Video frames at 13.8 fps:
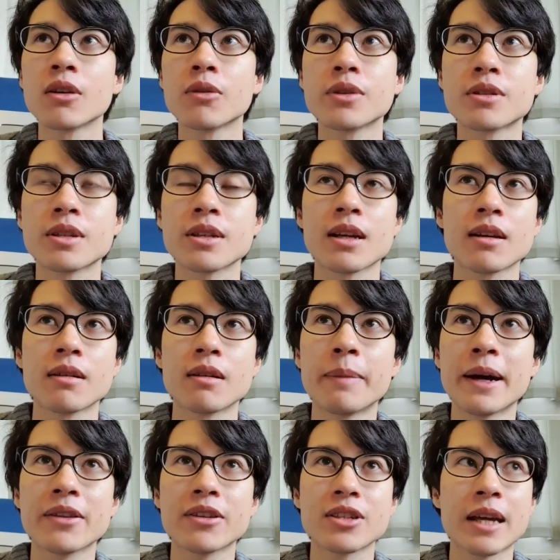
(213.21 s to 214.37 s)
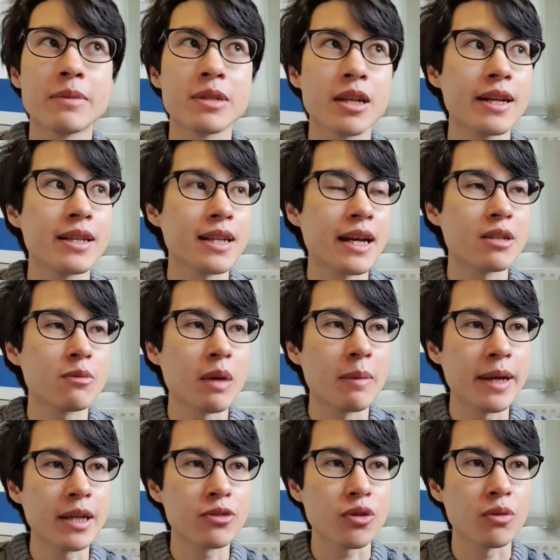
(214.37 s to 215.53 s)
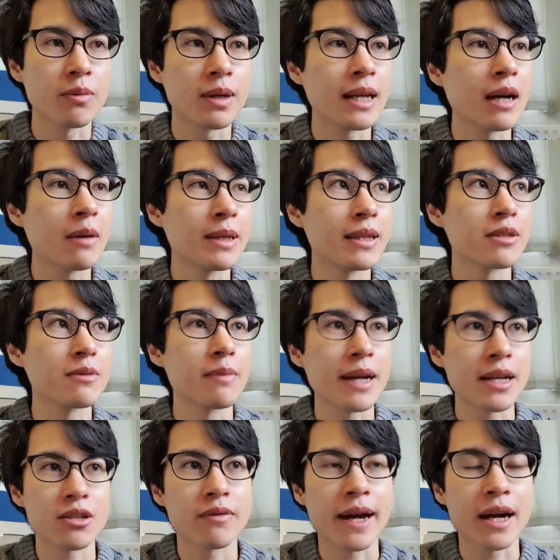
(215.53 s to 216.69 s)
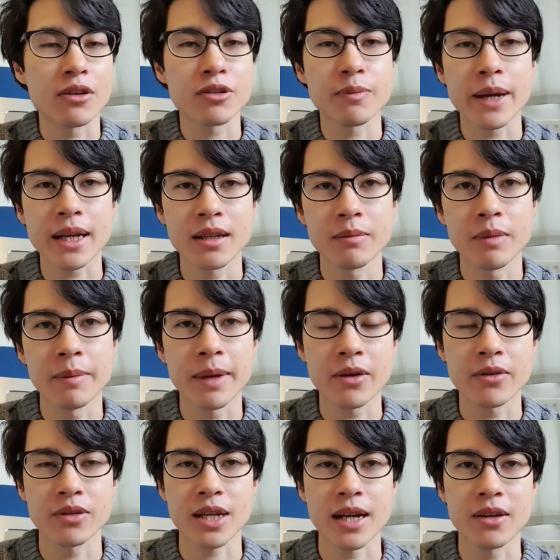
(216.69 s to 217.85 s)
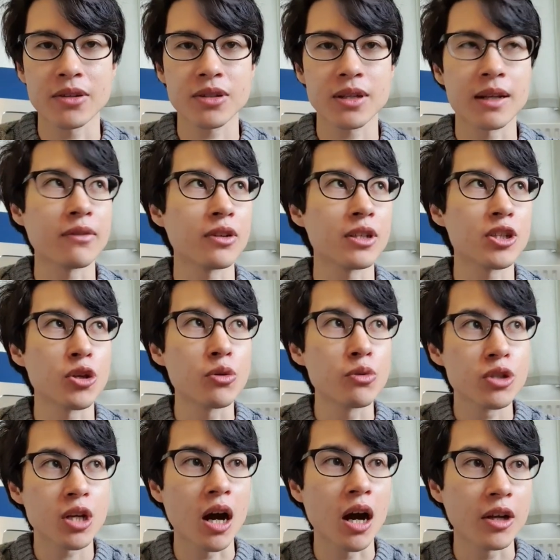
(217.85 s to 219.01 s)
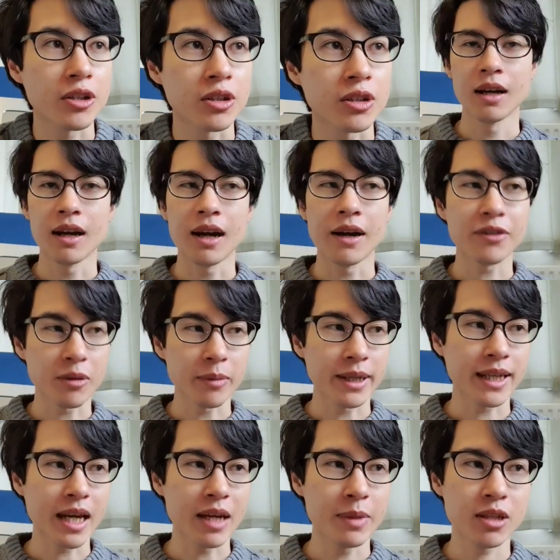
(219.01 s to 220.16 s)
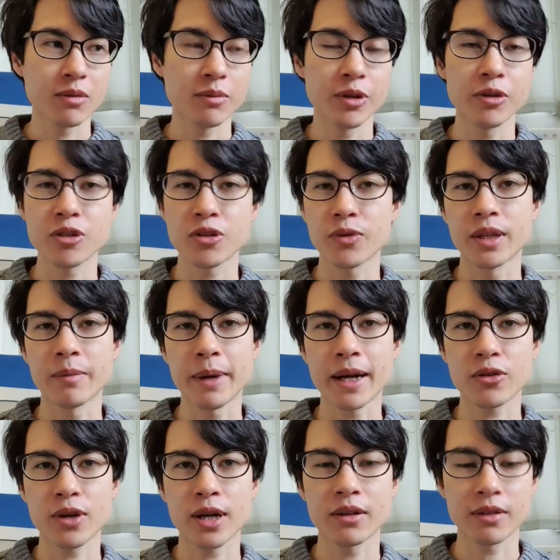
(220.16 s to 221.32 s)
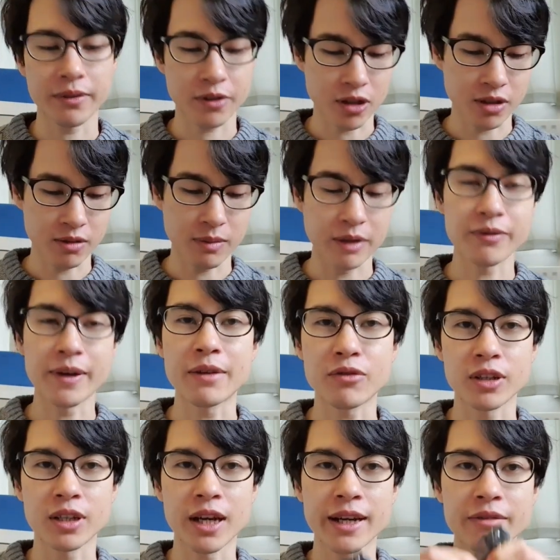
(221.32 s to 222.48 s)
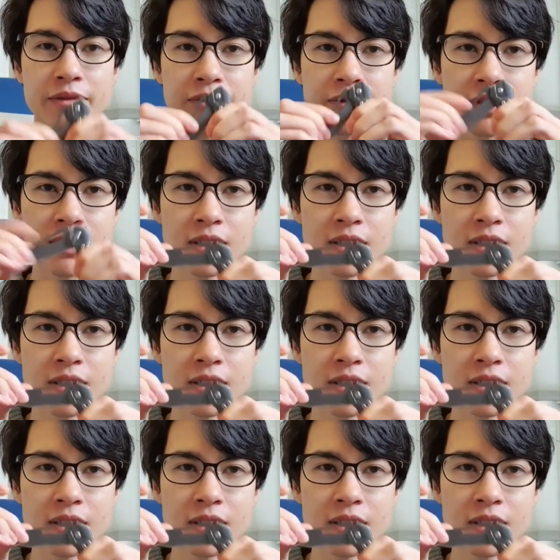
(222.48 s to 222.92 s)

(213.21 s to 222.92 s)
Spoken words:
was about the same size as my bedroom. And now I'm in this massive house back in my parents' house, and I've got this huge garden. I've got my gaming computer in the background. I've got my favorite knife.